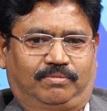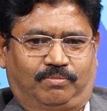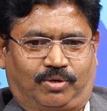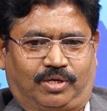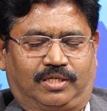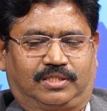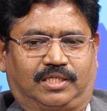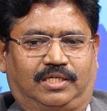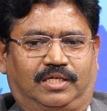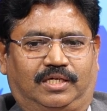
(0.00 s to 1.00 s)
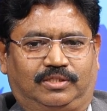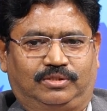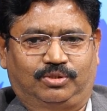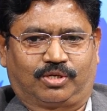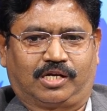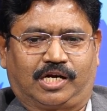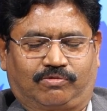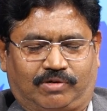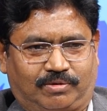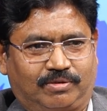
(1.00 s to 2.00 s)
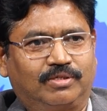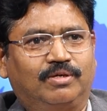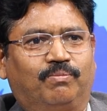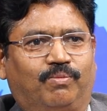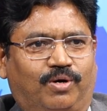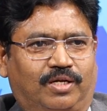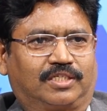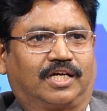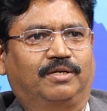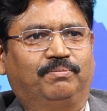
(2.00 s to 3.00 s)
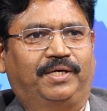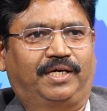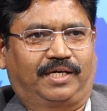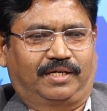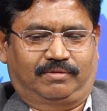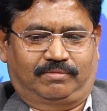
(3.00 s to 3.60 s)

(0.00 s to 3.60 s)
models, and neural network models are being